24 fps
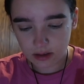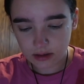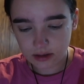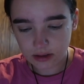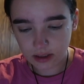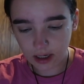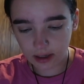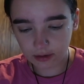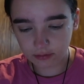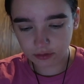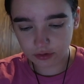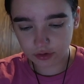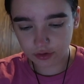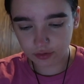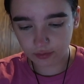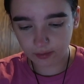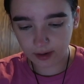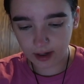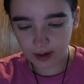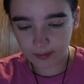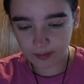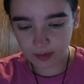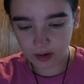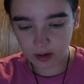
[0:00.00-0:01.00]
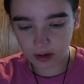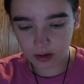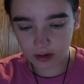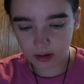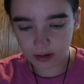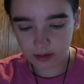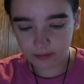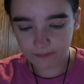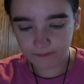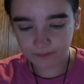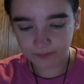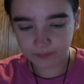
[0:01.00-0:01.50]
Tyler's
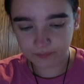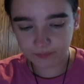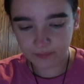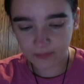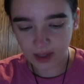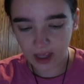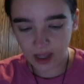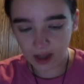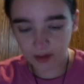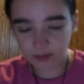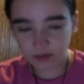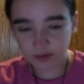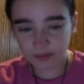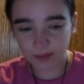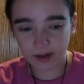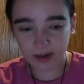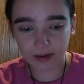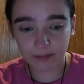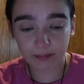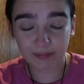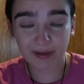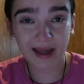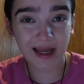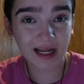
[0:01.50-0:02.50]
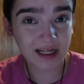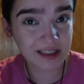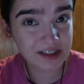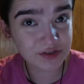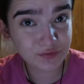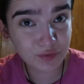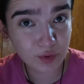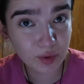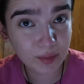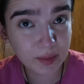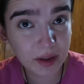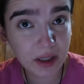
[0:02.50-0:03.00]
grandma hemmed my
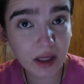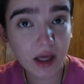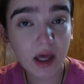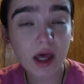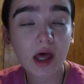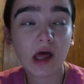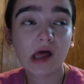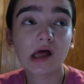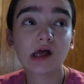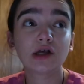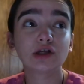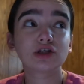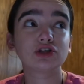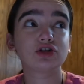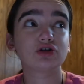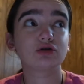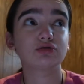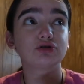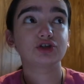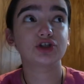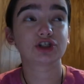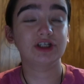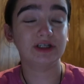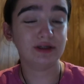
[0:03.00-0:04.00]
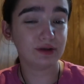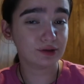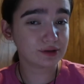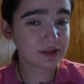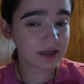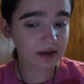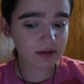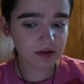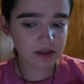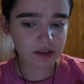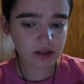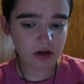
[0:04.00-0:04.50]
pants for me. So she knows
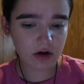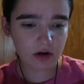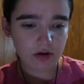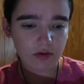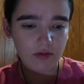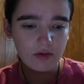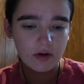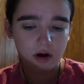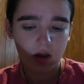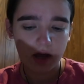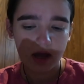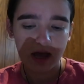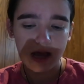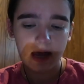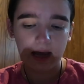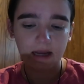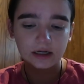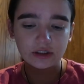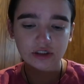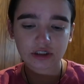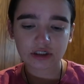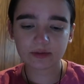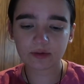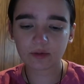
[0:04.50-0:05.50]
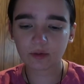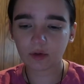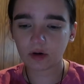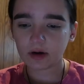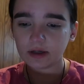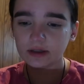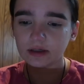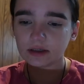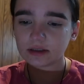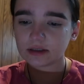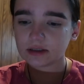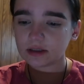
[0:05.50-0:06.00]
how to sew. And she's been
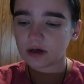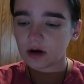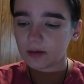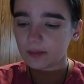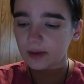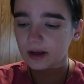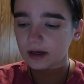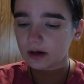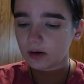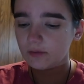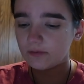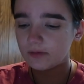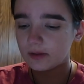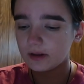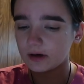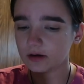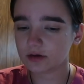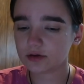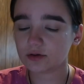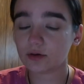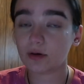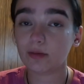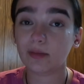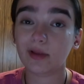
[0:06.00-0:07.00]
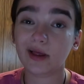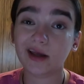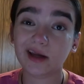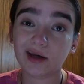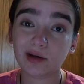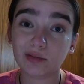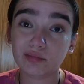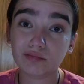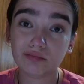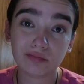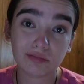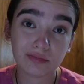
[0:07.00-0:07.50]
wanting us to come back over there. So I'm
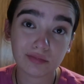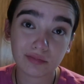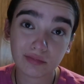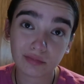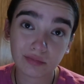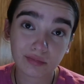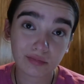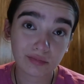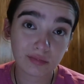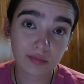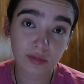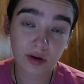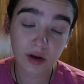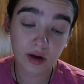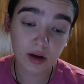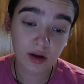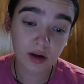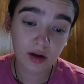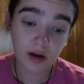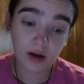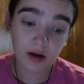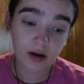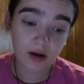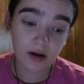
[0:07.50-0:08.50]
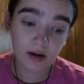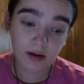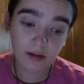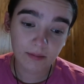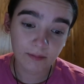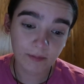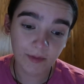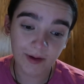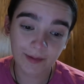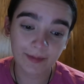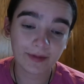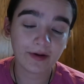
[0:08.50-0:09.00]
like,
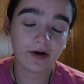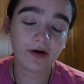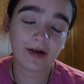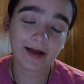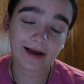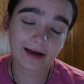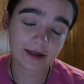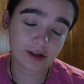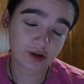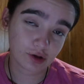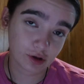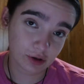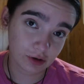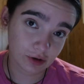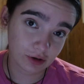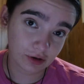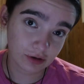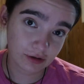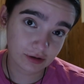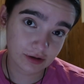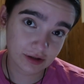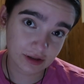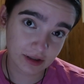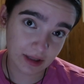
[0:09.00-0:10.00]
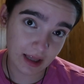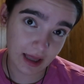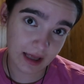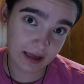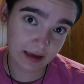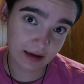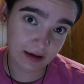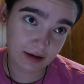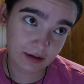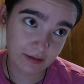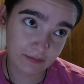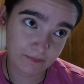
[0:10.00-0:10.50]
maybe I'll ask her to
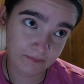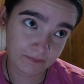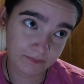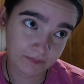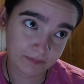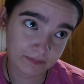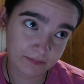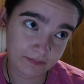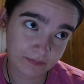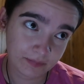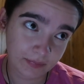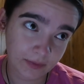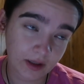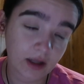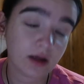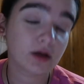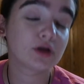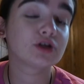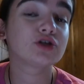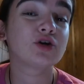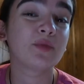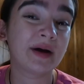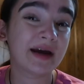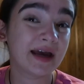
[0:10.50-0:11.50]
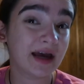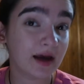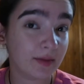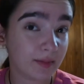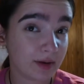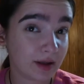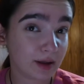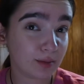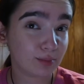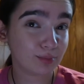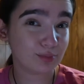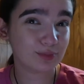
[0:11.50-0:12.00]
like, so my
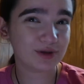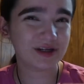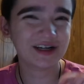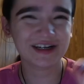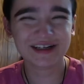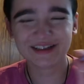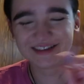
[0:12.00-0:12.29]
hemming,